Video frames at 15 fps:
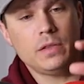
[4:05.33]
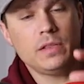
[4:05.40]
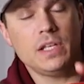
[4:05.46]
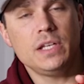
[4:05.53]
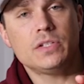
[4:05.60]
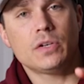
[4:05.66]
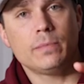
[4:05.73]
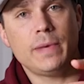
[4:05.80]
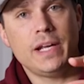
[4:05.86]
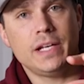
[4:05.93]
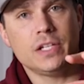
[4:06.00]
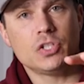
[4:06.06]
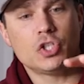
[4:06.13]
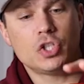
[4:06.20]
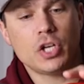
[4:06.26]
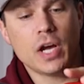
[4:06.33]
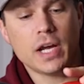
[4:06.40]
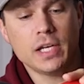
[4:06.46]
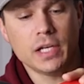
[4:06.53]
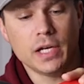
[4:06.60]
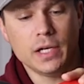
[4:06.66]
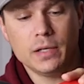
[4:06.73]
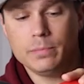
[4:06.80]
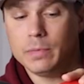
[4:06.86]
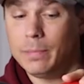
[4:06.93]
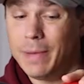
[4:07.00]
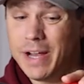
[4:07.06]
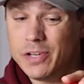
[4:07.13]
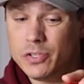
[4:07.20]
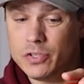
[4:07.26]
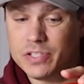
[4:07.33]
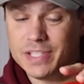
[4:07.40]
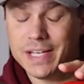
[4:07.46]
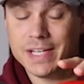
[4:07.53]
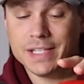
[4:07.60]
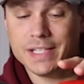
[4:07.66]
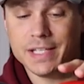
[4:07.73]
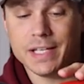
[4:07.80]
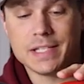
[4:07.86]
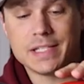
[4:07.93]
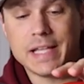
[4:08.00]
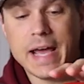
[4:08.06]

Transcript: These are made in China, but my understanding is